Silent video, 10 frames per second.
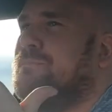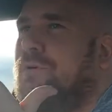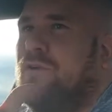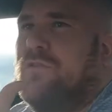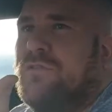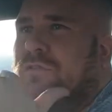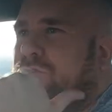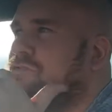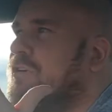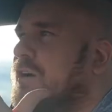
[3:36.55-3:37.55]
boot or
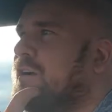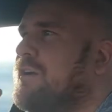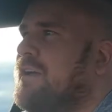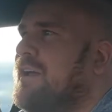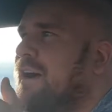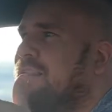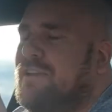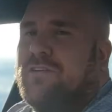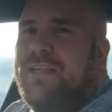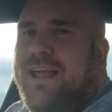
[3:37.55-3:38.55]
trunk, and then
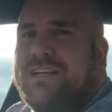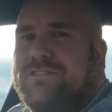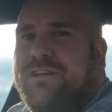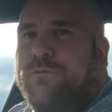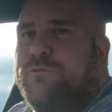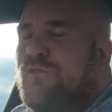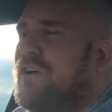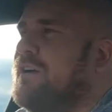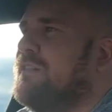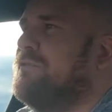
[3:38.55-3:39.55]
you've got that extra little
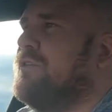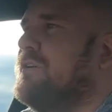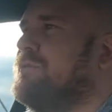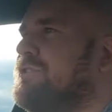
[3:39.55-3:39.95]
frunk at the front, which